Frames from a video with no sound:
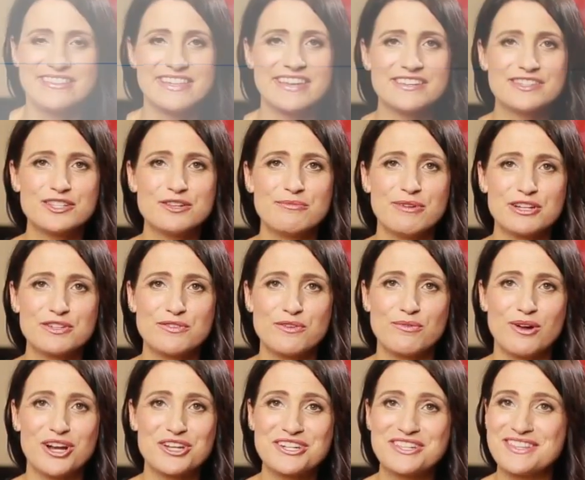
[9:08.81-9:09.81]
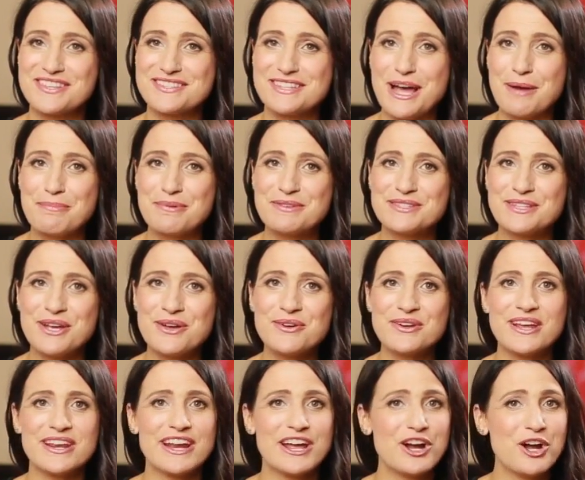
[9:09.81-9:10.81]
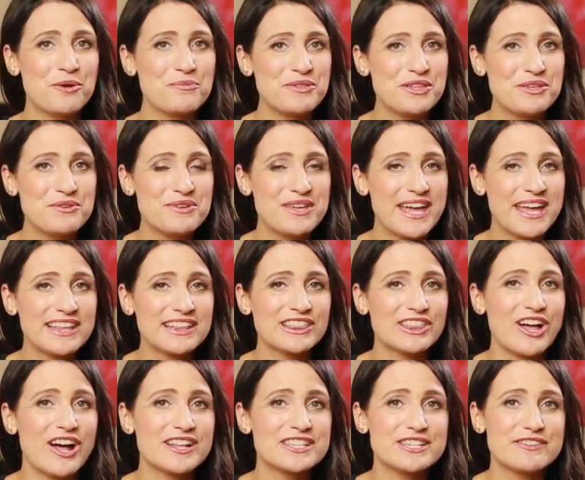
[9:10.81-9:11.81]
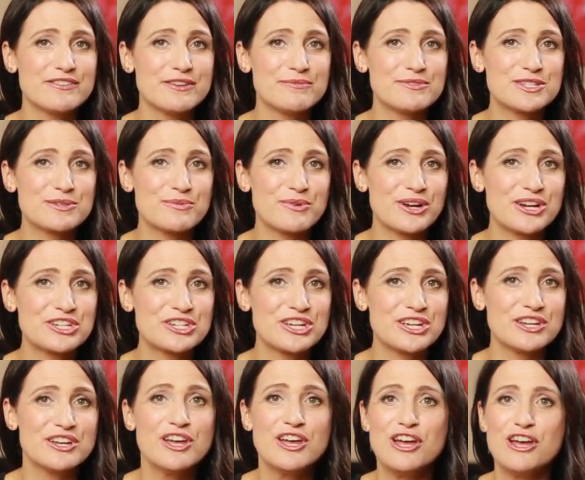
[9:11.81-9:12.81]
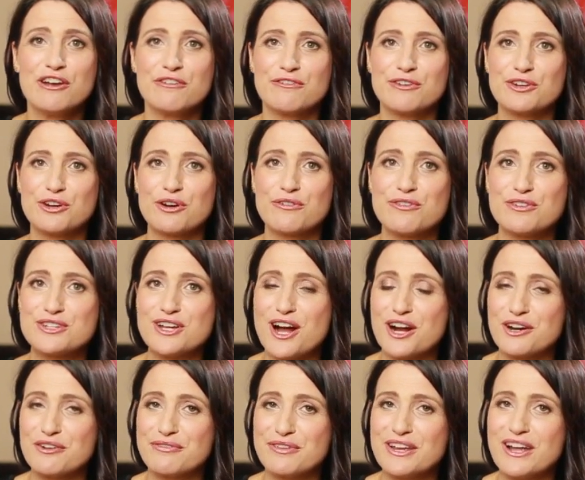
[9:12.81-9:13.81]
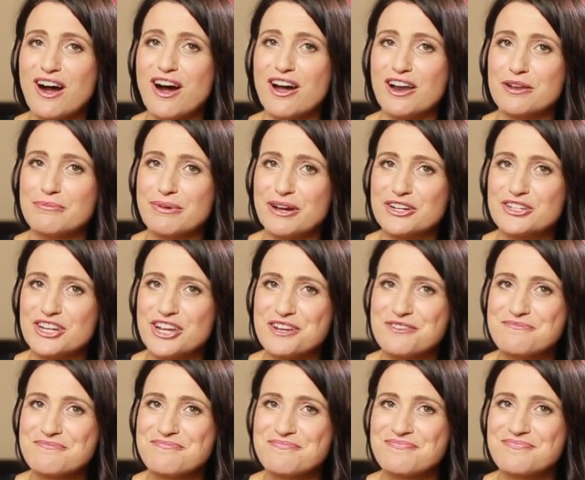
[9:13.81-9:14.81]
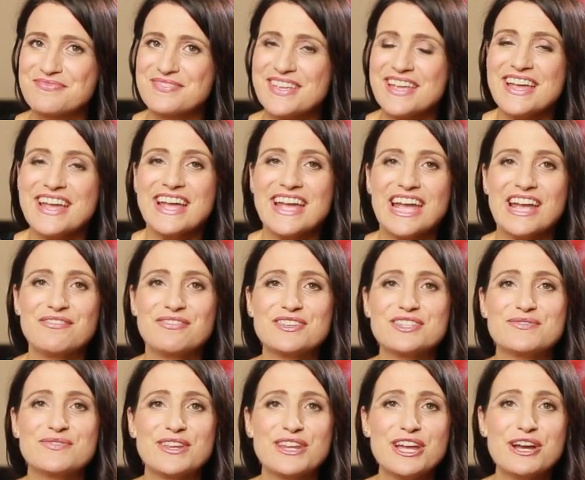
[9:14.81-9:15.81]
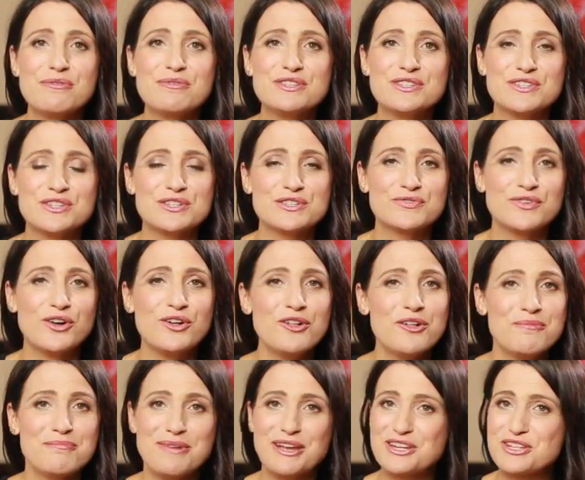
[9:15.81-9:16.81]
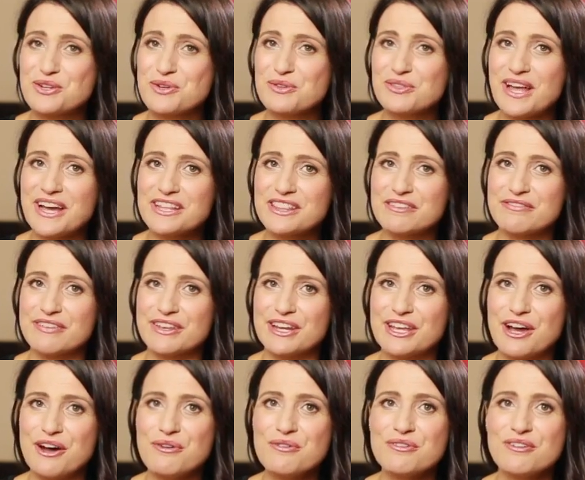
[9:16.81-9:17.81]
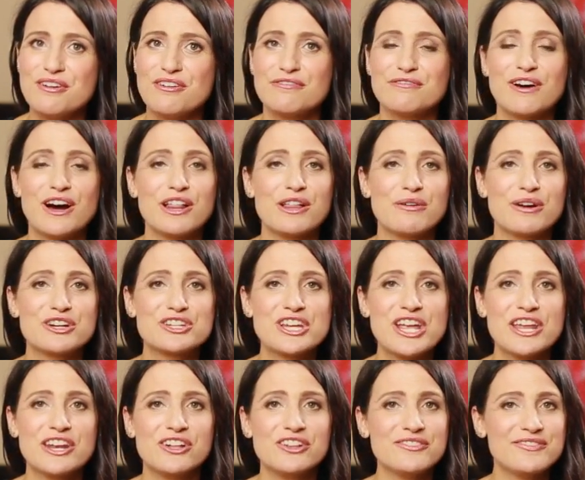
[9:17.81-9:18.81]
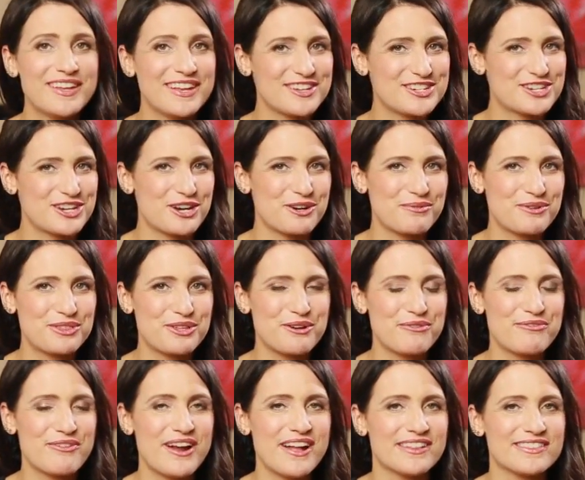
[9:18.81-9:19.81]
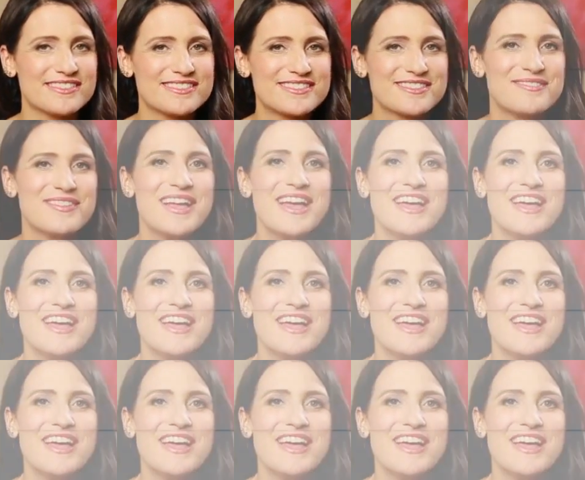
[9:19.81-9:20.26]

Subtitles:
Thanks so much for watching this episode, and I hope that you gain lots of inspiration for your photography on a budget. If this video was useful, make sure you like the video, follow our channel, and share it with your friends.